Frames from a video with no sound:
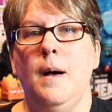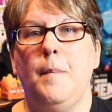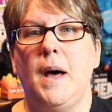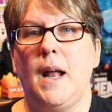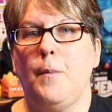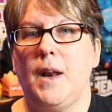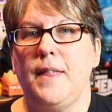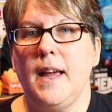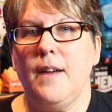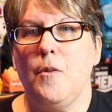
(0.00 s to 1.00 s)
But I want to
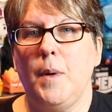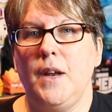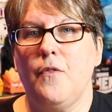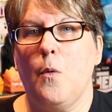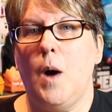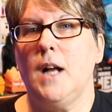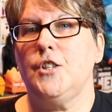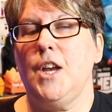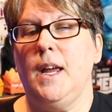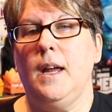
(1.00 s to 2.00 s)
thank everybody for
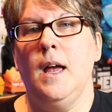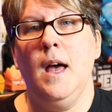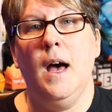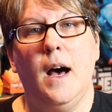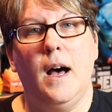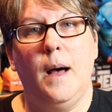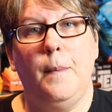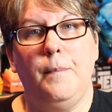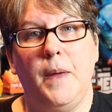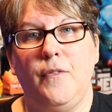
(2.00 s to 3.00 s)
watching.
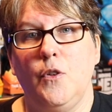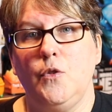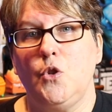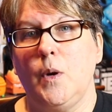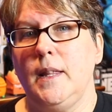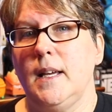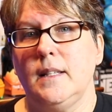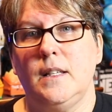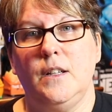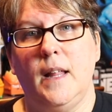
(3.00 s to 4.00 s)
If you enjoyed
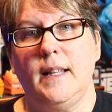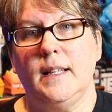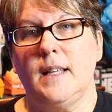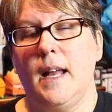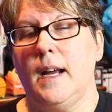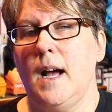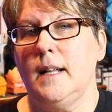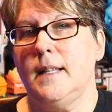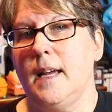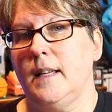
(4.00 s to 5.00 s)
this and you like this kind of
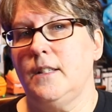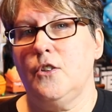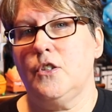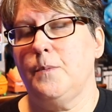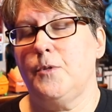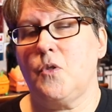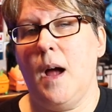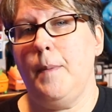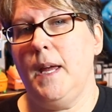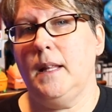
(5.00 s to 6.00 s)
content, consider
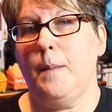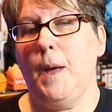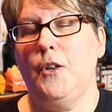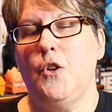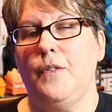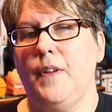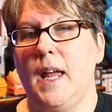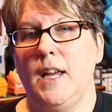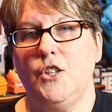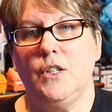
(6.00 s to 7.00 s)
subscribing, hit the bell
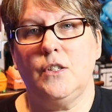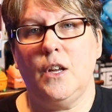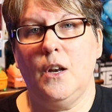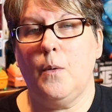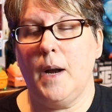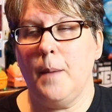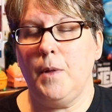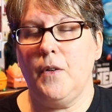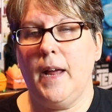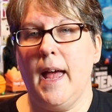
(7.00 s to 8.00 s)
notification so you know when I
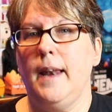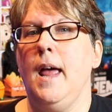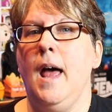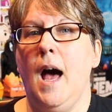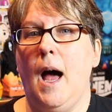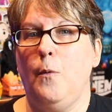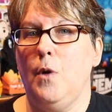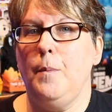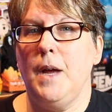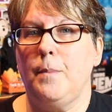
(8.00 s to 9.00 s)
upload again. I
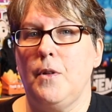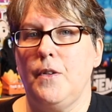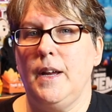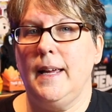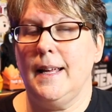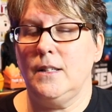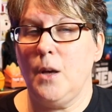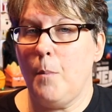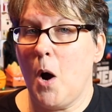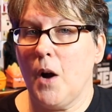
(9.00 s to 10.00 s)
will be uploading again
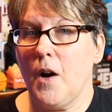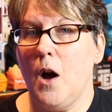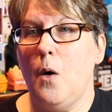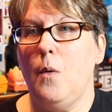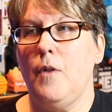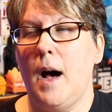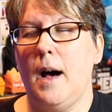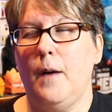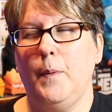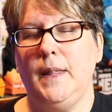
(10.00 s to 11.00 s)
tomorrow
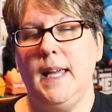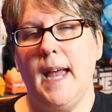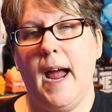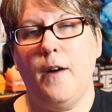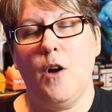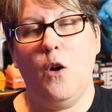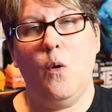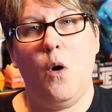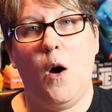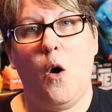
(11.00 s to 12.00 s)
with the
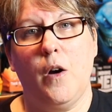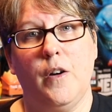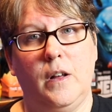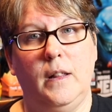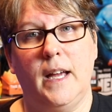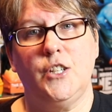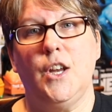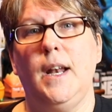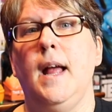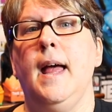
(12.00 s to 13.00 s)
Arrow Horror
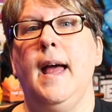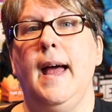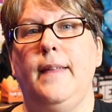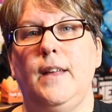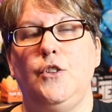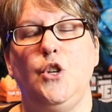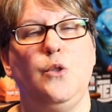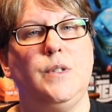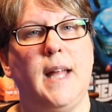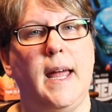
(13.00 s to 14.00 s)
Collection. And then
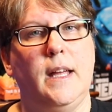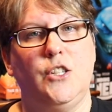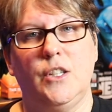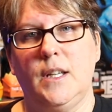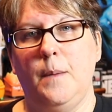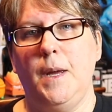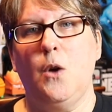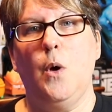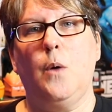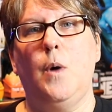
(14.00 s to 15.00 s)
Tuesday, it's just going to be a
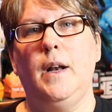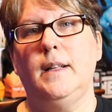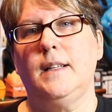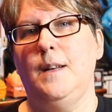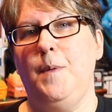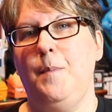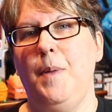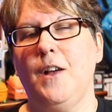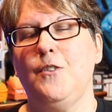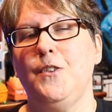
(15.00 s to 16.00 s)
quick one. It's going to be
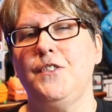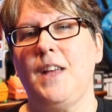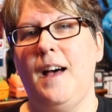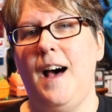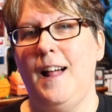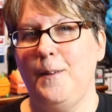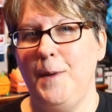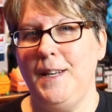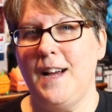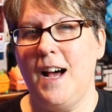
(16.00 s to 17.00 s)
Pickle's
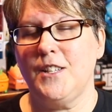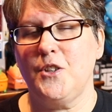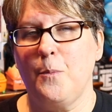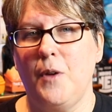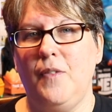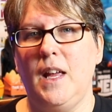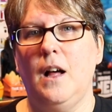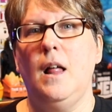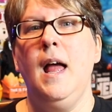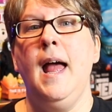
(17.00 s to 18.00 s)
Halloween costume
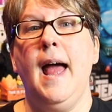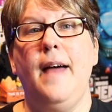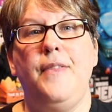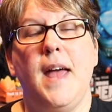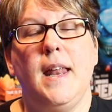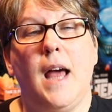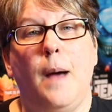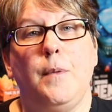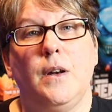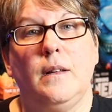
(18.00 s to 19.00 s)
reveal. And then
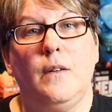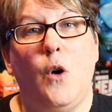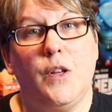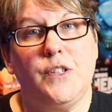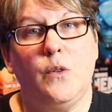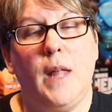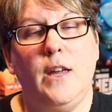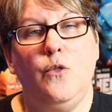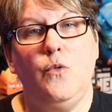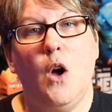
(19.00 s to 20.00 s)
I'm going to also
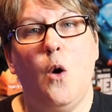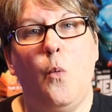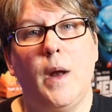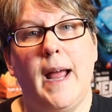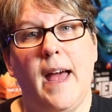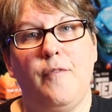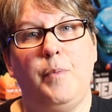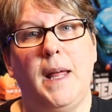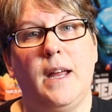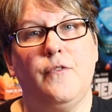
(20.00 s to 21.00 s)
let you know what I have
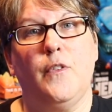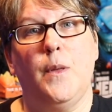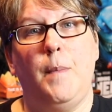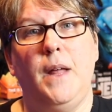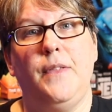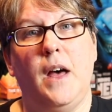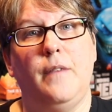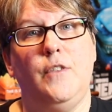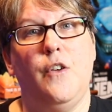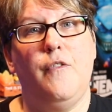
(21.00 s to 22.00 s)
planned for the month
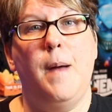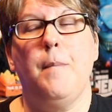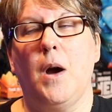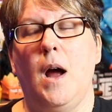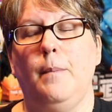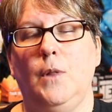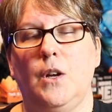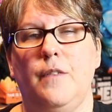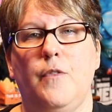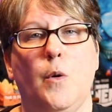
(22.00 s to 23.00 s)
of November. I'm
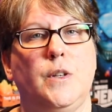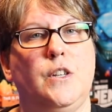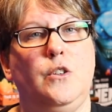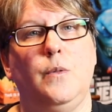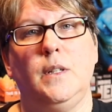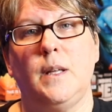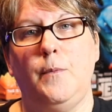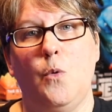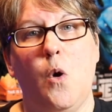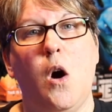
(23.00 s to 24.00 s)
looking forward to doing
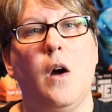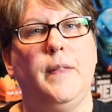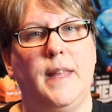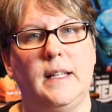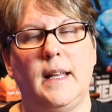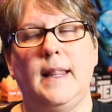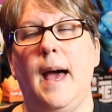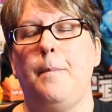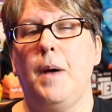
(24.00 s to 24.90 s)
some noir and things like that.